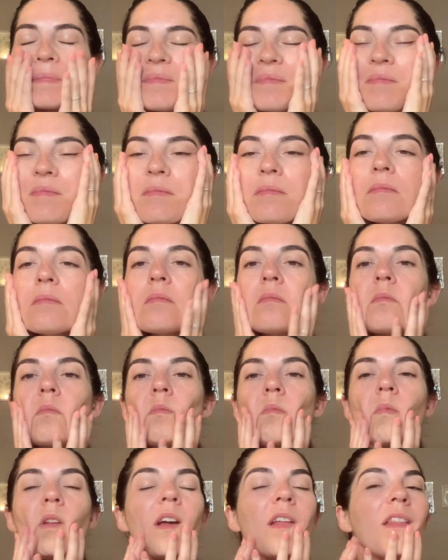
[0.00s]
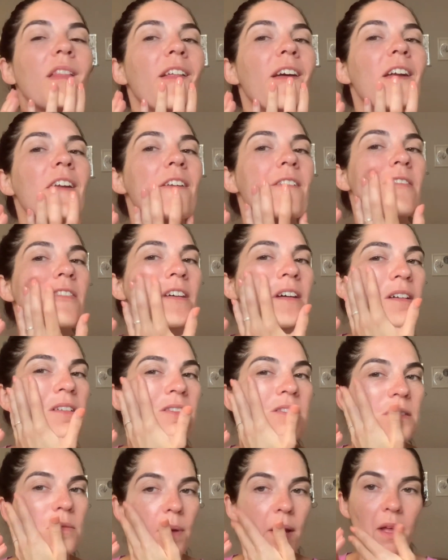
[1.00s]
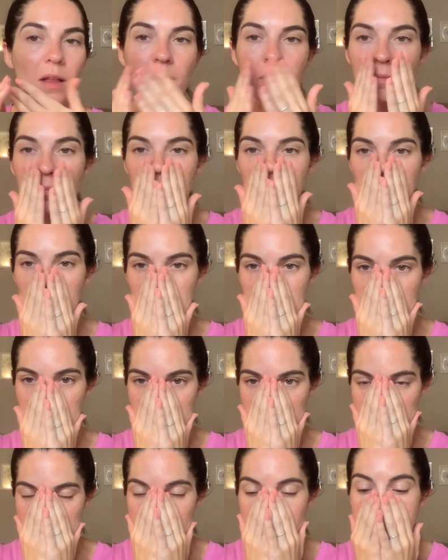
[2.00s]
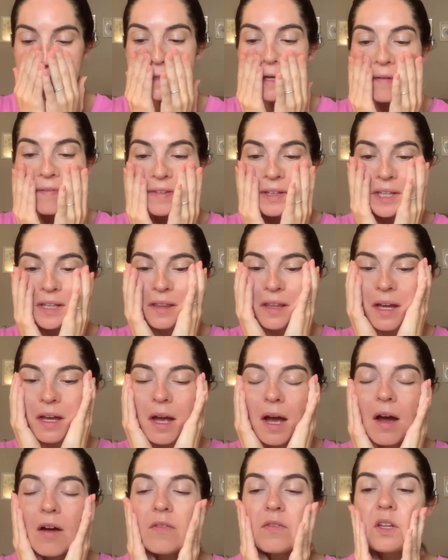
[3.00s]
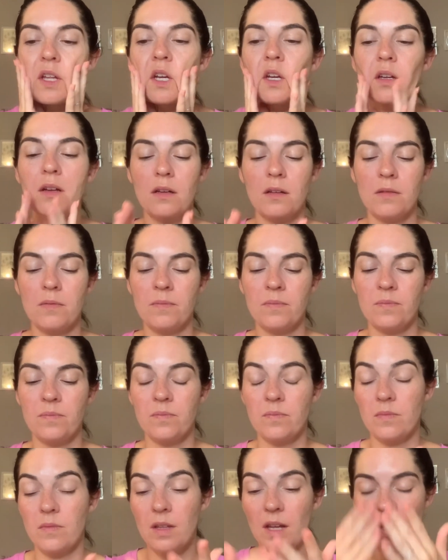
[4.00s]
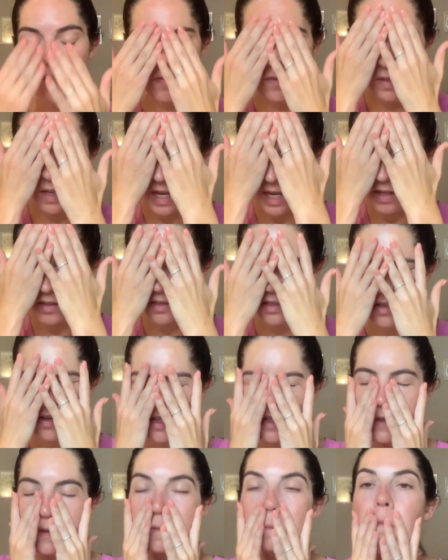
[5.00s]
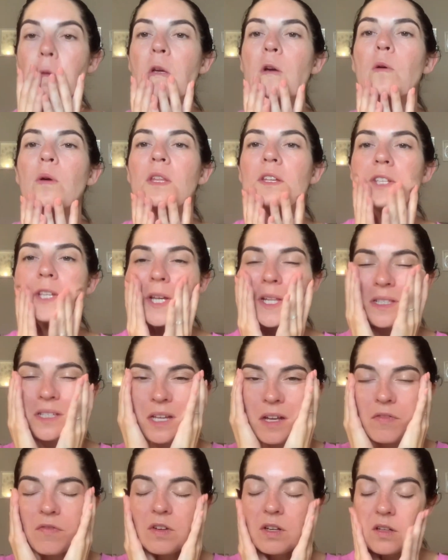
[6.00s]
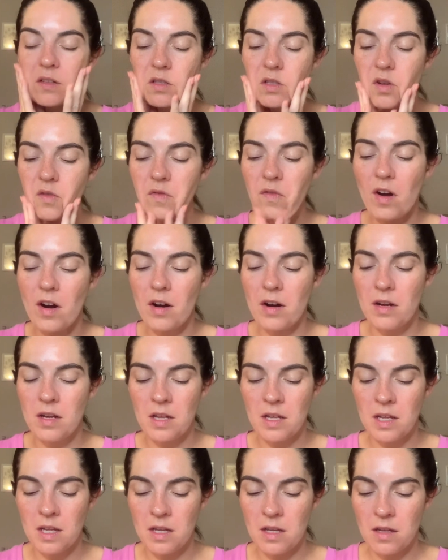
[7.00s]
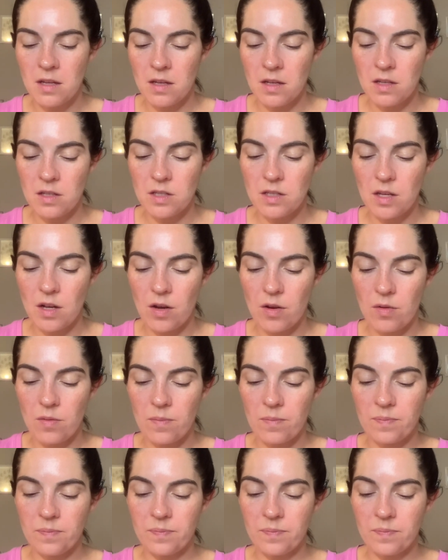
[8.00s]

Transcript: I like the smell. Definitely they have like they've nailed it on 2 of the scents I feel so far. So